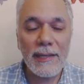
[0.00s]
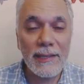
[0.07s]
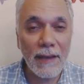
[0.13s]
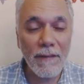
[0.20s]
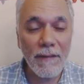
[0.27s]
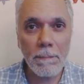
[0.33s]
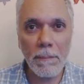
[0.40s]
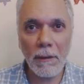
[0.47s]

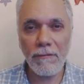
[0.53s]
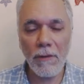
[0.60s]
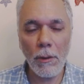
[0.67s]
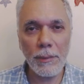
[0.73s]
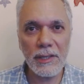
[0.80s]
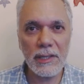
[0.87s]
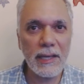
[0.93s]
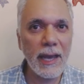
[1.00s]
is giving
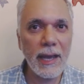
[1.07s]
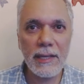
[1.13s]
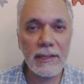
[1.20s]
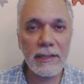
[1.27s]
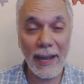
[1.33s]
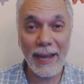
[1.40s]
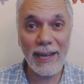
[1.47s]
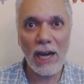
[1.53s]
performance
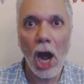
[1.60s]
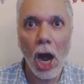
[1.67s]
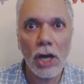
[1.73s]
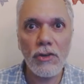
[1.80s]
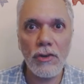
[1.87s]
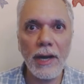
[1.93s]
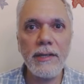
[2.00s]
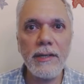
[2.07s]
gains like a
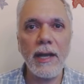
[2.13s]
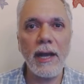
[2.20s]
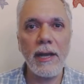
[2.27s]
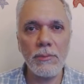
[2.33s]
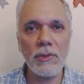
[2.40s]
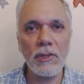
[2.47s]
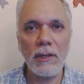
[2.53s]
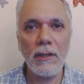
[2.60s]
hundred
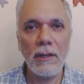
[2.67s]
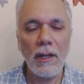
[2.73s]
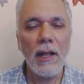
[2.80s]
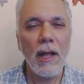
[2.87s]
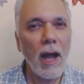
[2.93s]
times.